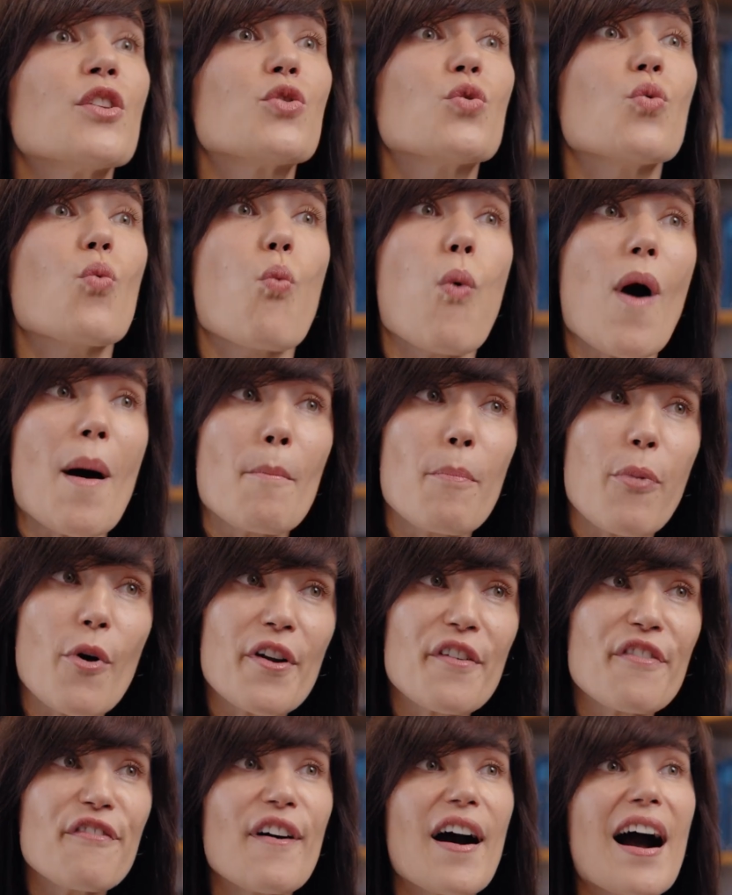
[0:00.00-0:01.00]
to
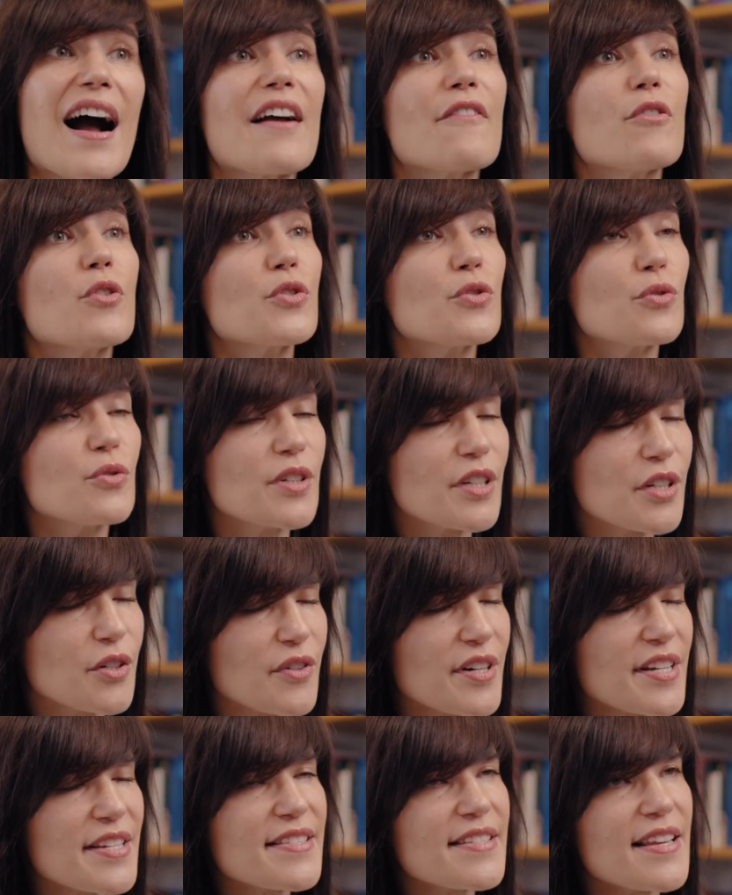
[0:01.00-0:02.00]
1.5 or 2
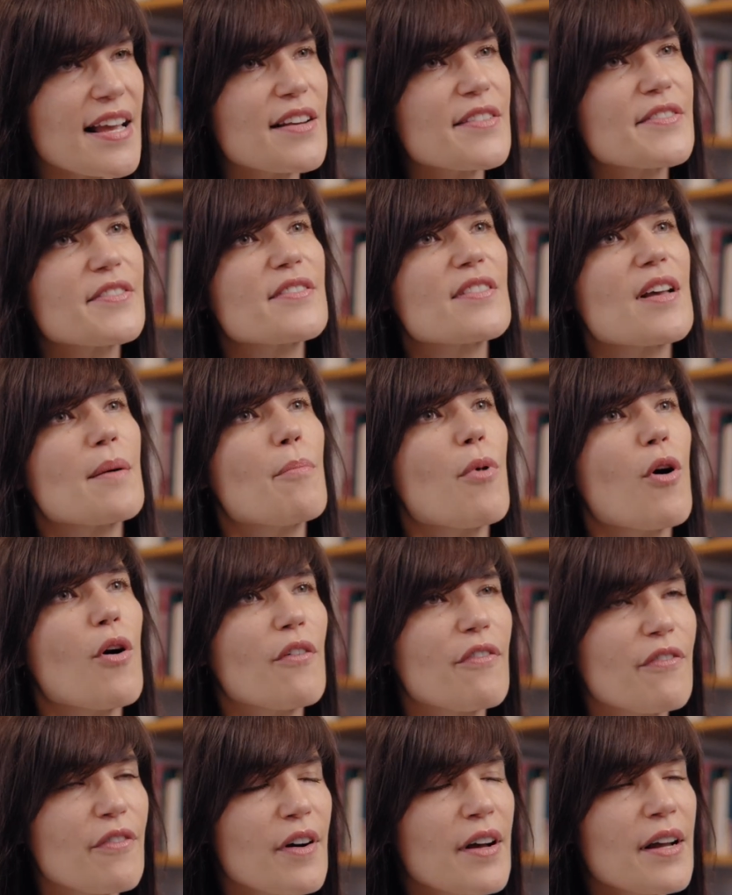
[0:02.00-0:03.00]
degrees Celsius
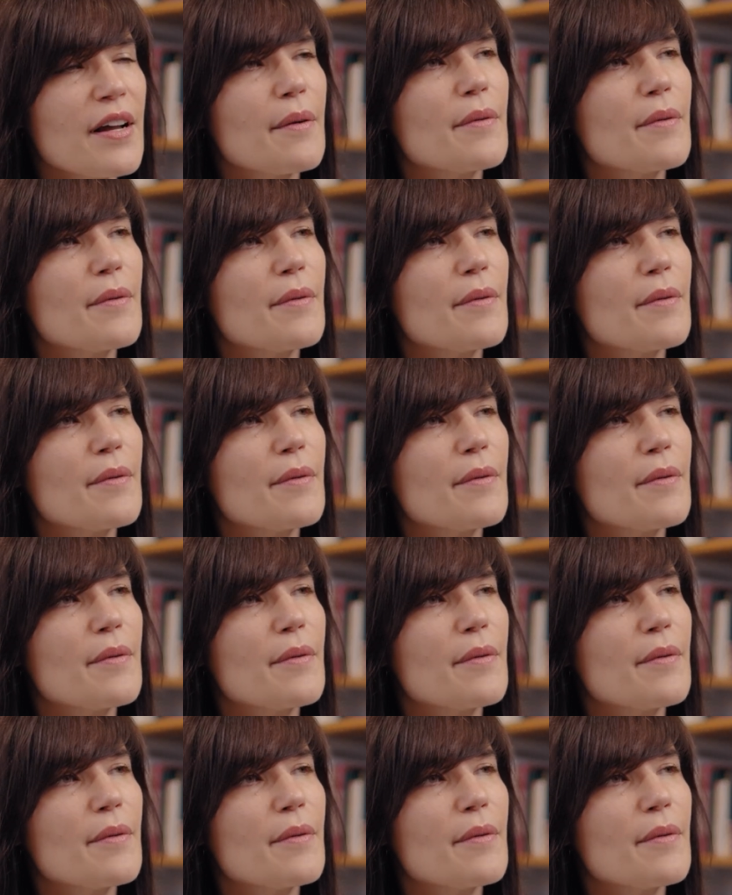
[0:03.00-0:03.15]
above